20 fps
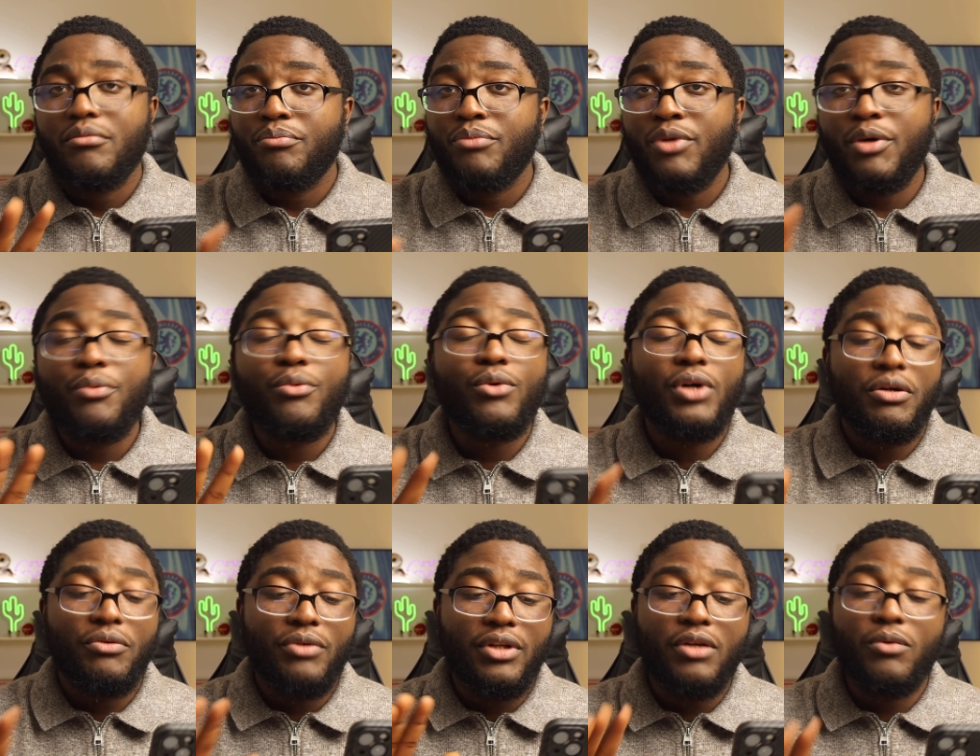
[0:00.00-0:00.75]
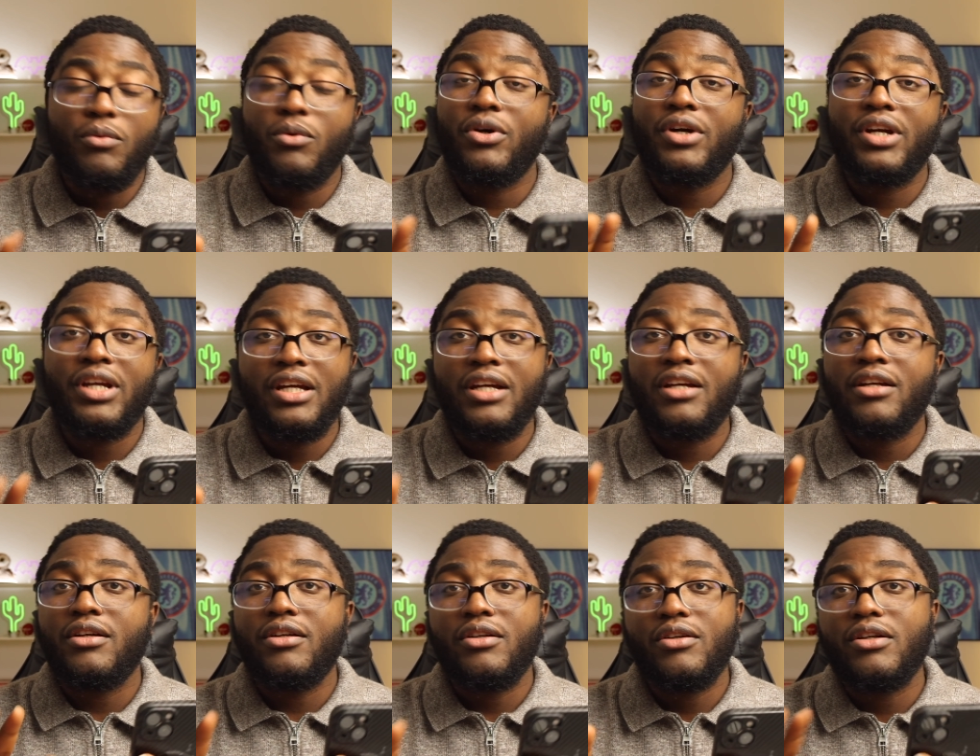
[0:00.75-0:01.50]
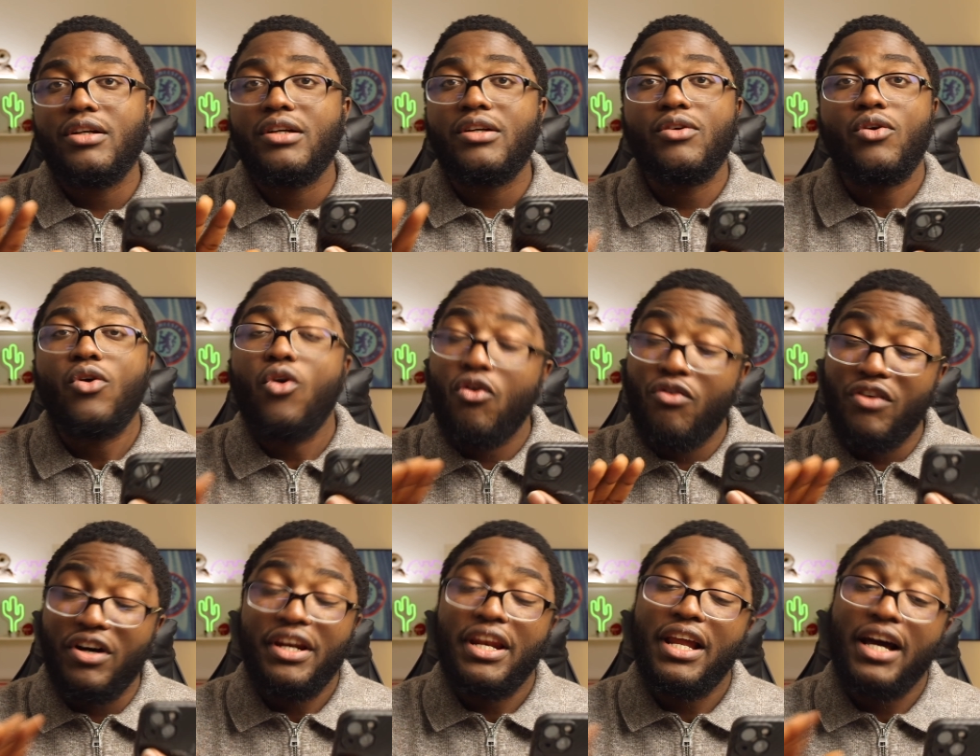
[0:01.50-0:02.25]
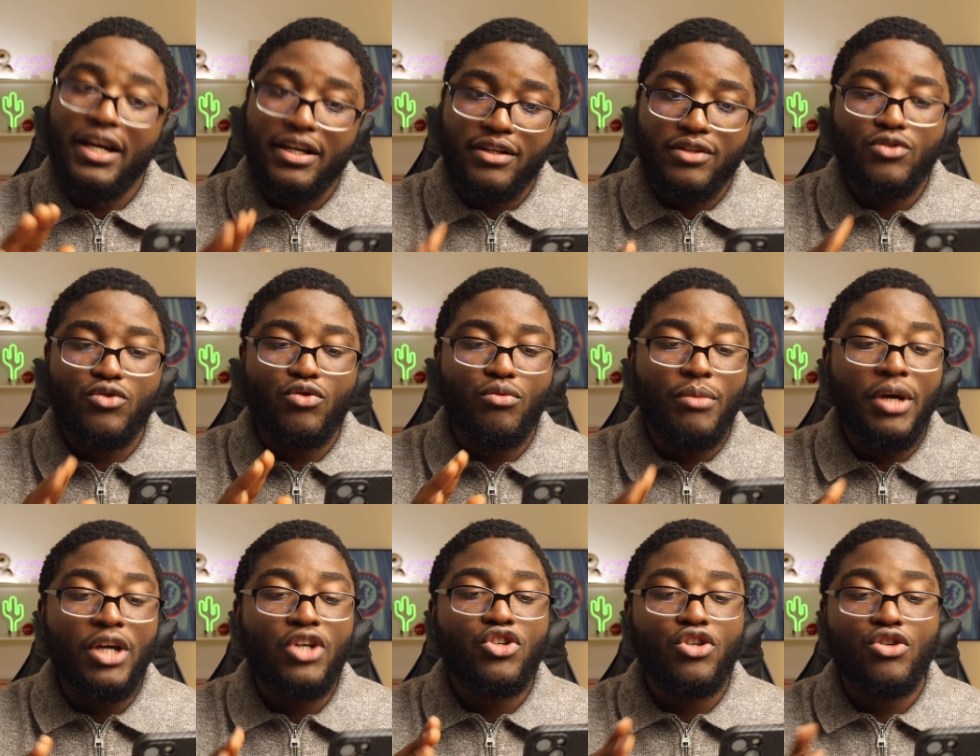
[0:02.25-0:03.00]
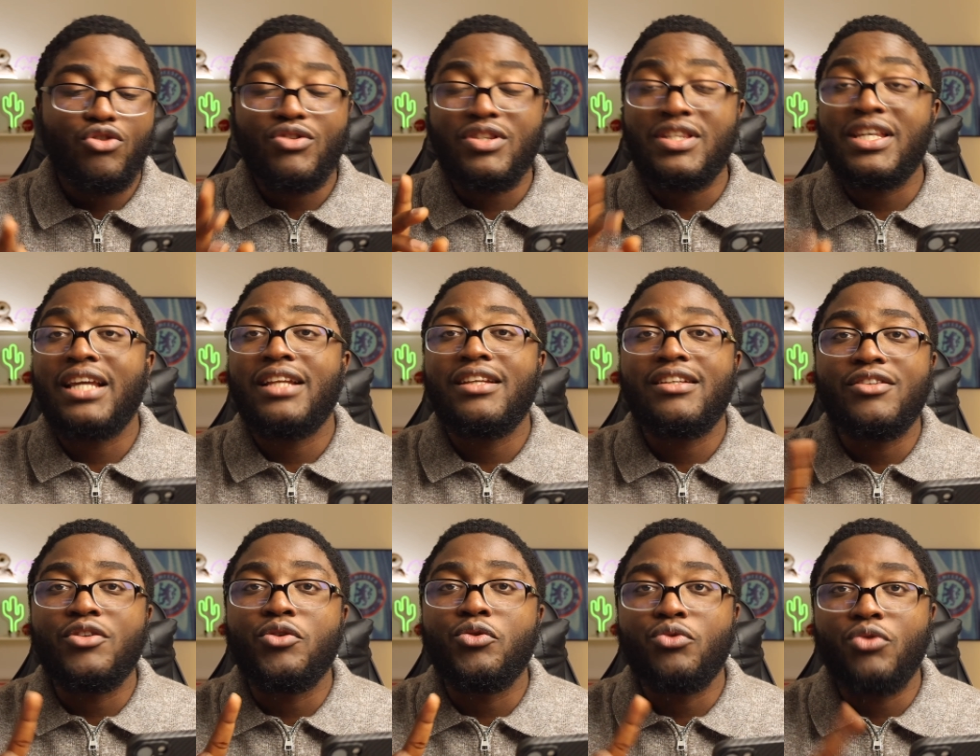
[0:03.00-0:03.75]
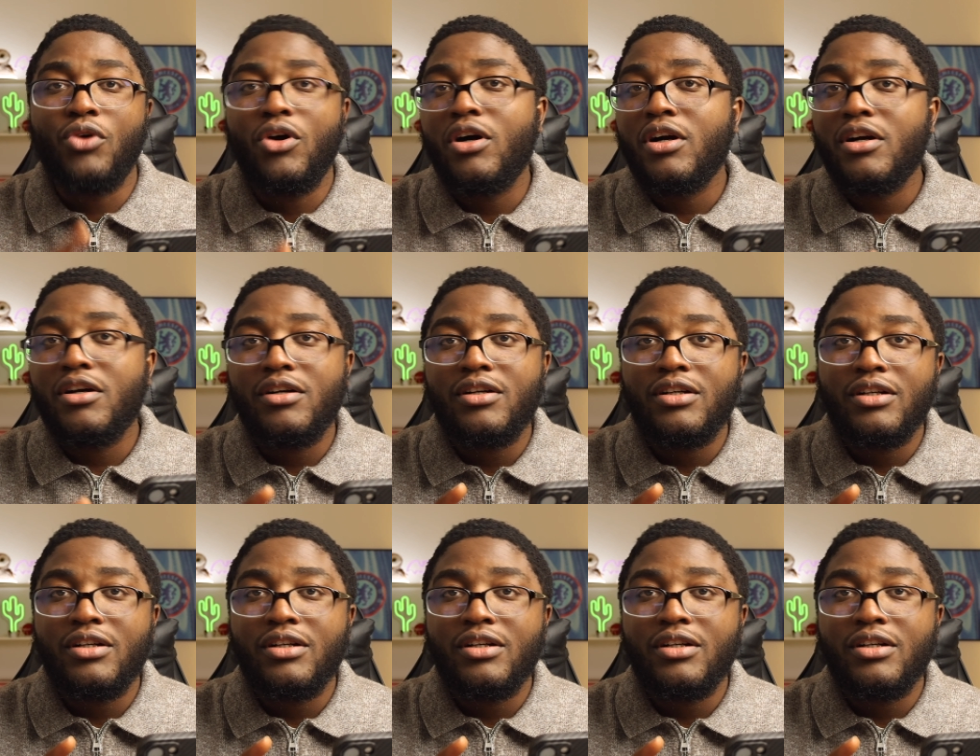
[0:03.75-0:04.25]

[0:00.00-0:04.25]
People are really working overnight to make sure you send the wrong